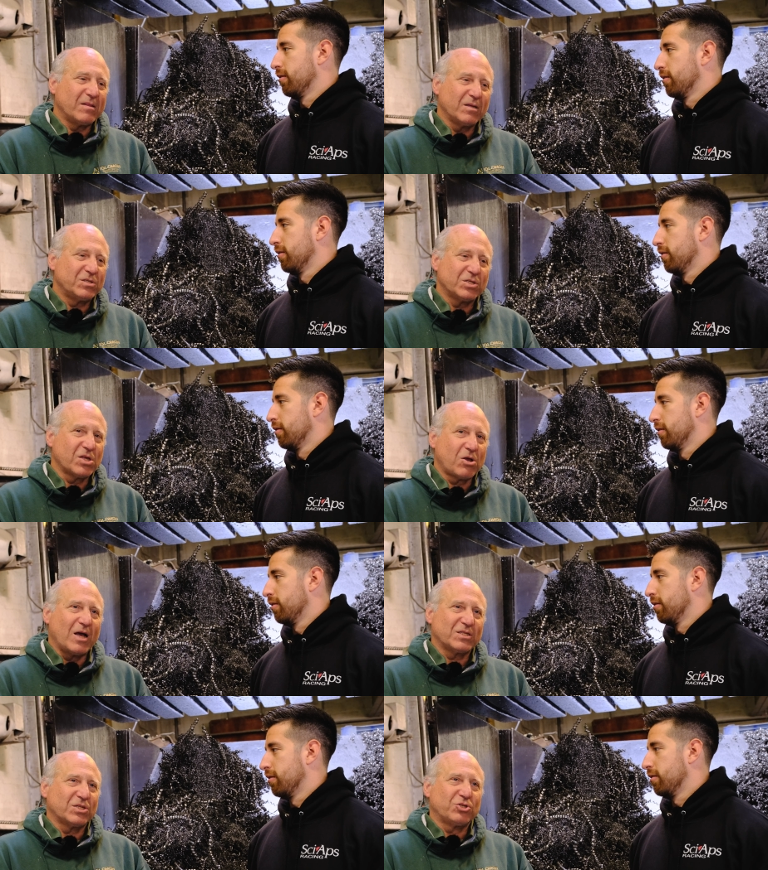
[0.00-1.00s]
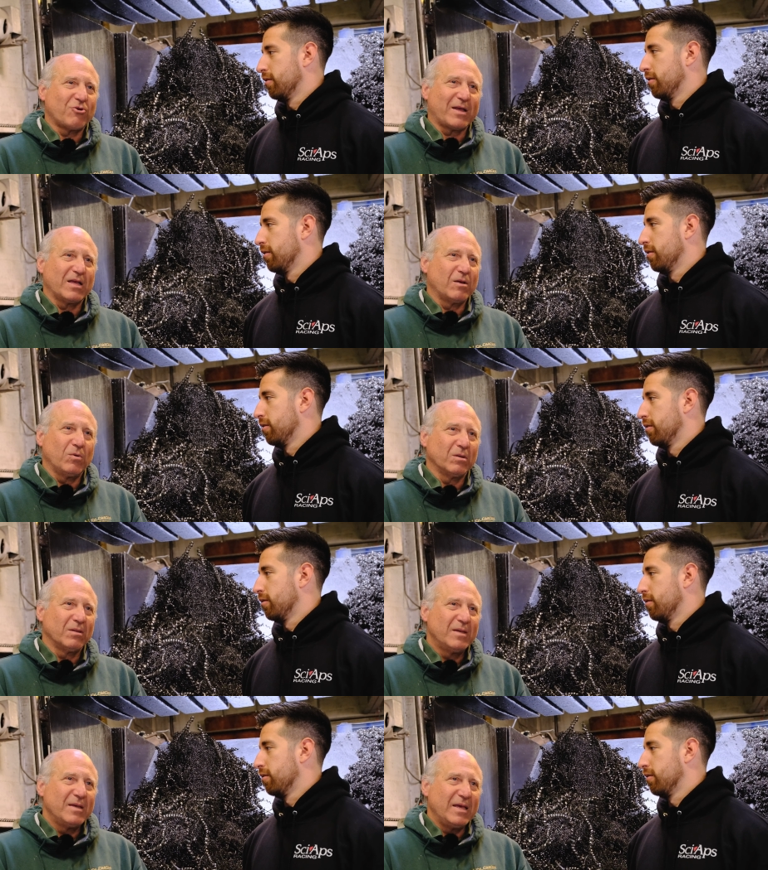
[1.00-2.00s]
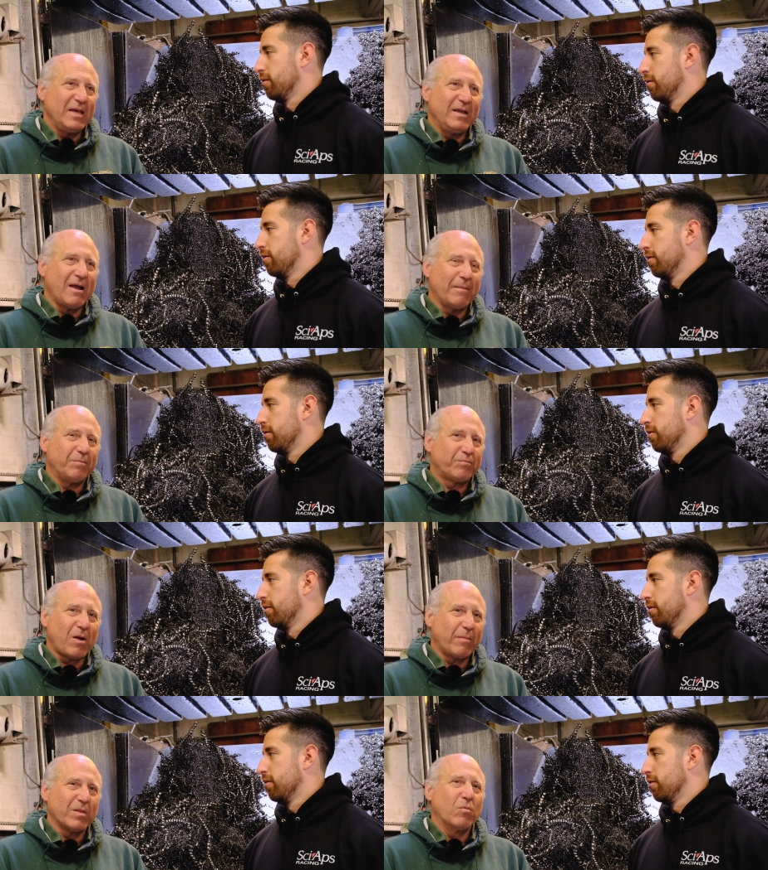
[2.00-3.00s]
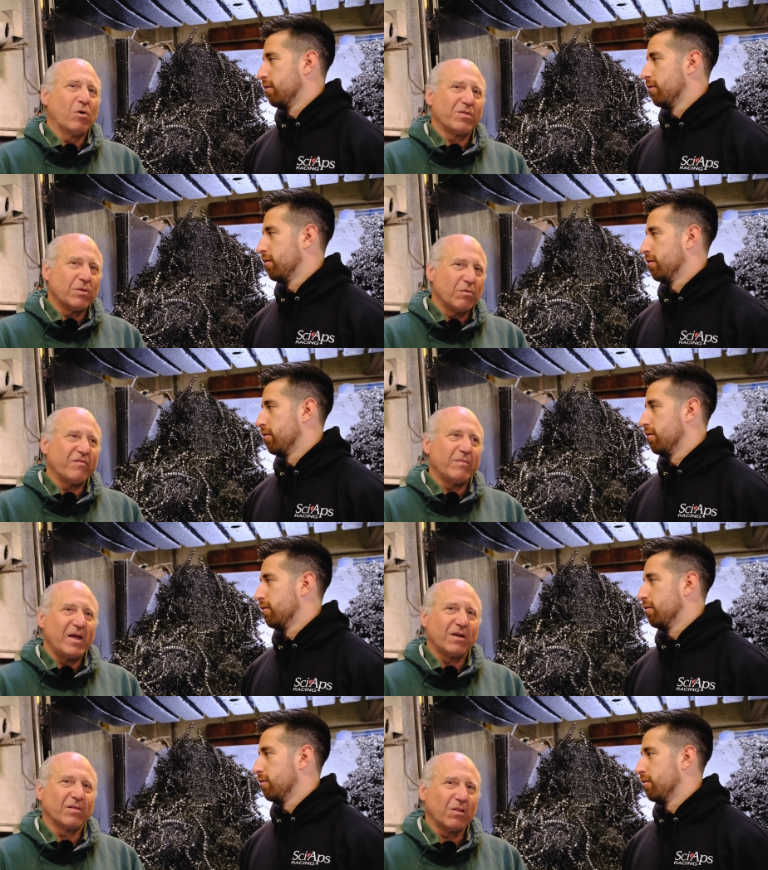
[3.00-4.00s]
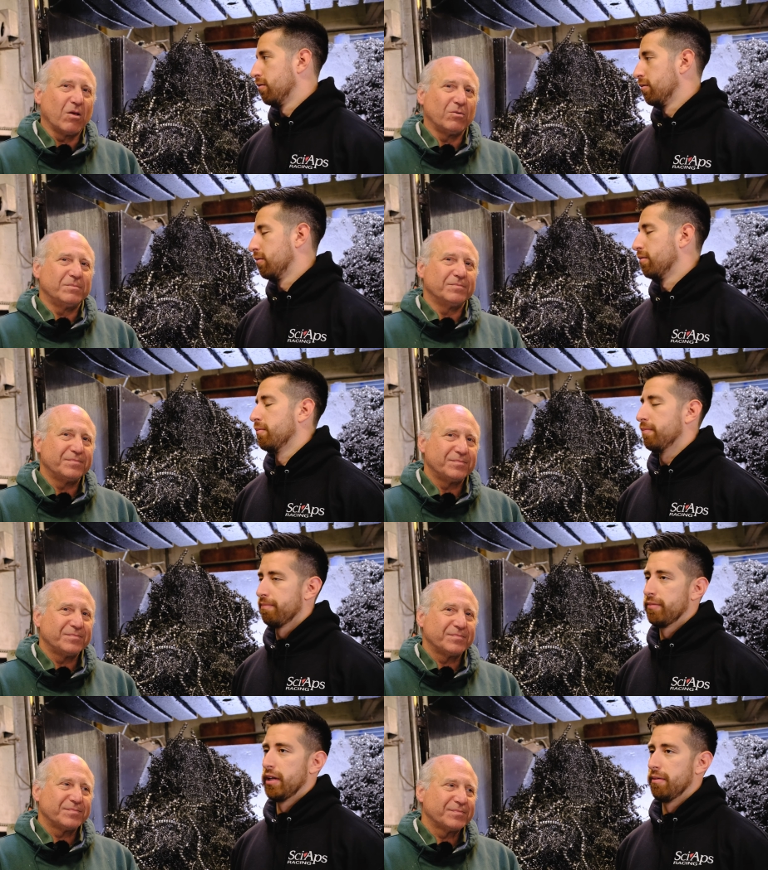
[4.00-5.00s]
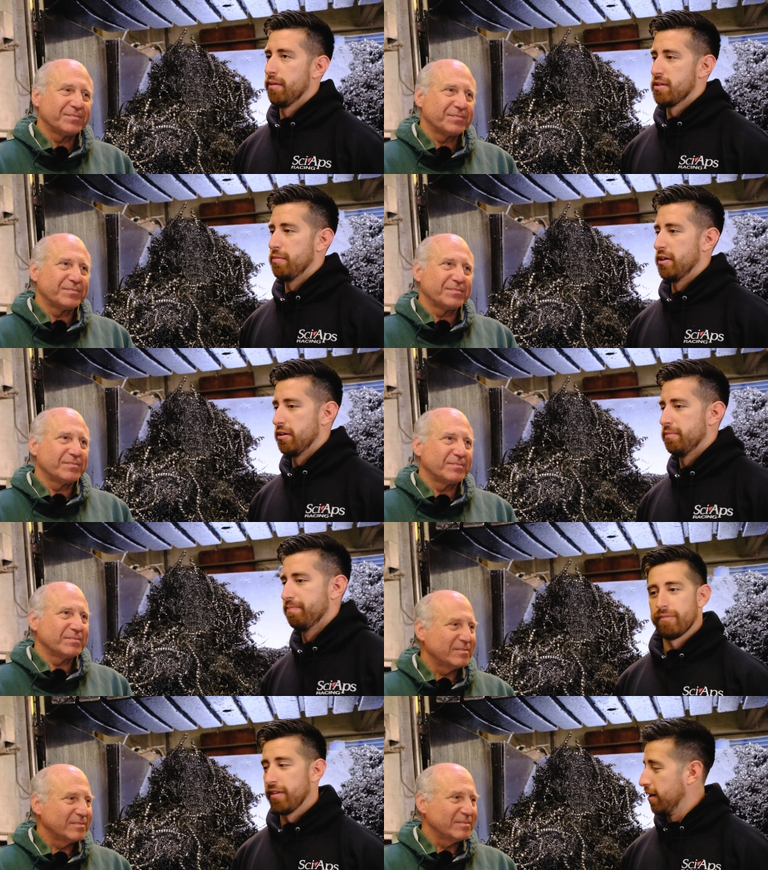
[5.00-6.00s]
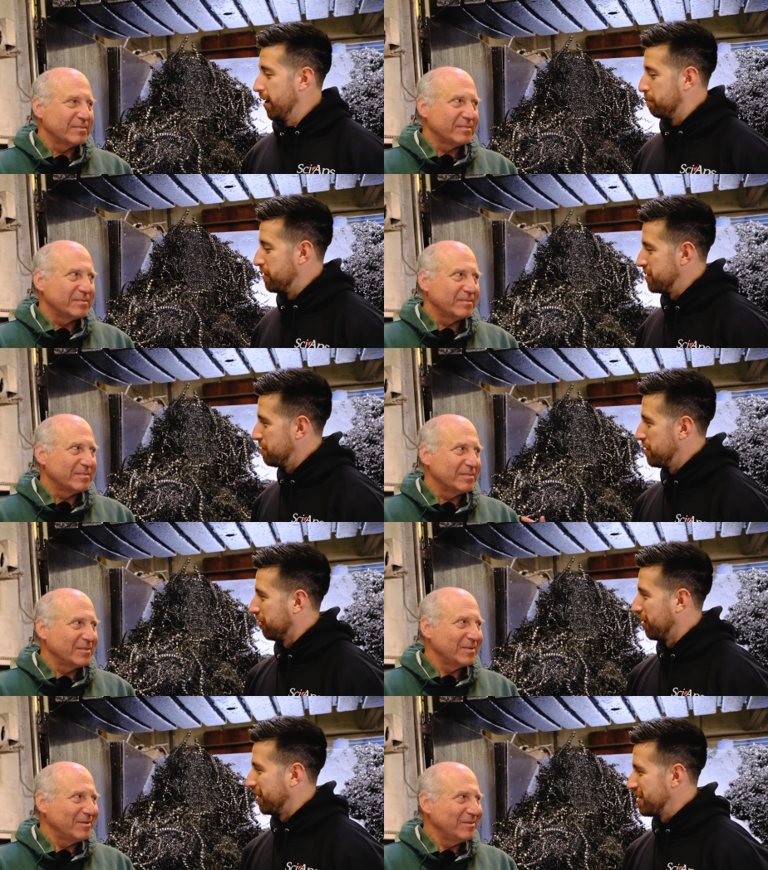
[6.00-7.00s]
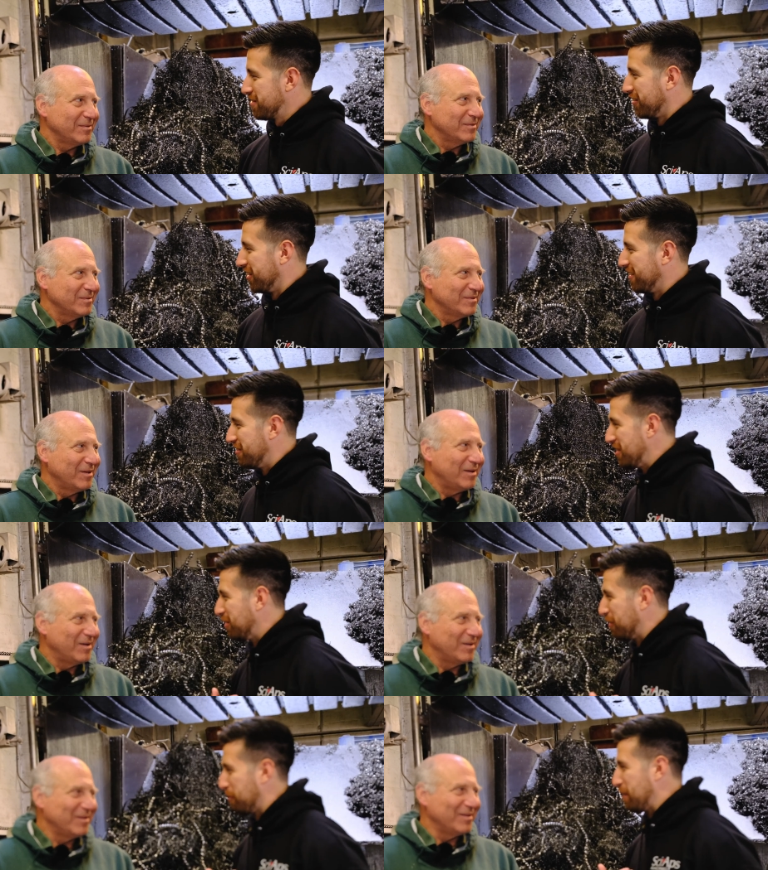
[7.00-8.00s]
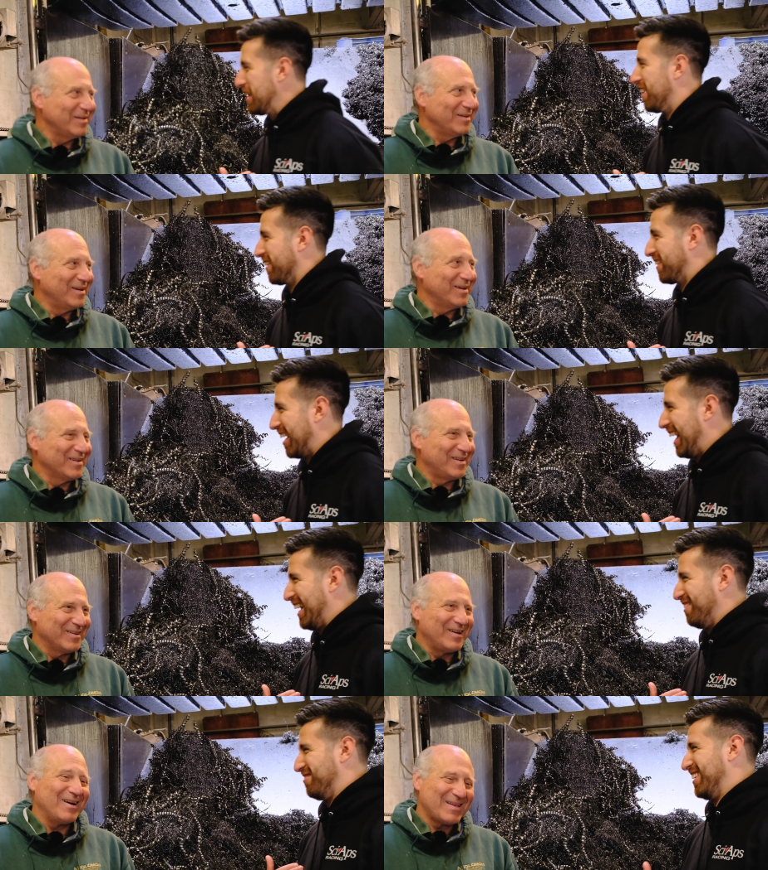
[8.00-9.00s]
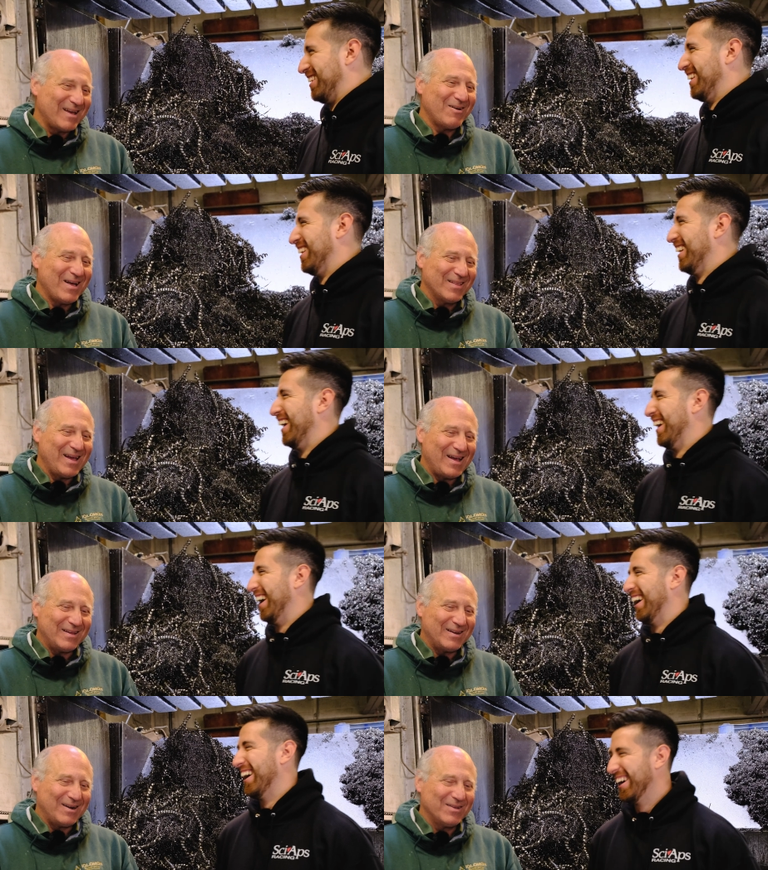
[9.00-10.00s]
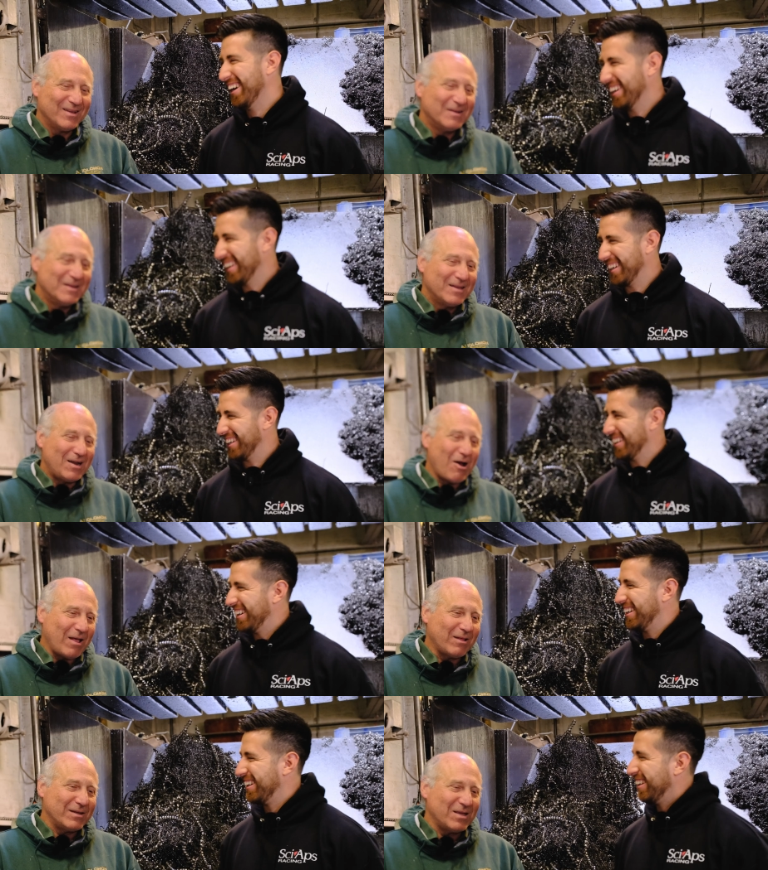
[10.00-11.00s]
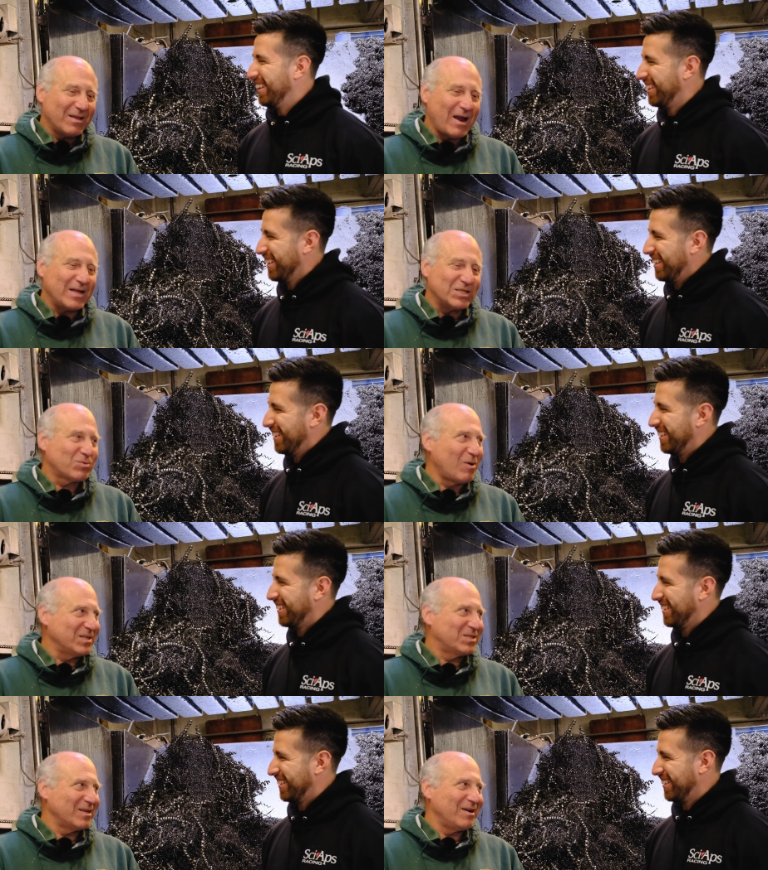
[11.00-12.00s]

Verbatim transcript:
Speaker 1: the, just the cost of trucking will eat up probably more than you even made on the load. Yeah, that's a big deal.
Speaker 2: I appreciate you being a great customer, and you're dealing with me all the time. Okay. You know? Well, yeah,
Speaker 1: you know, you know, I like, you know, I just want to,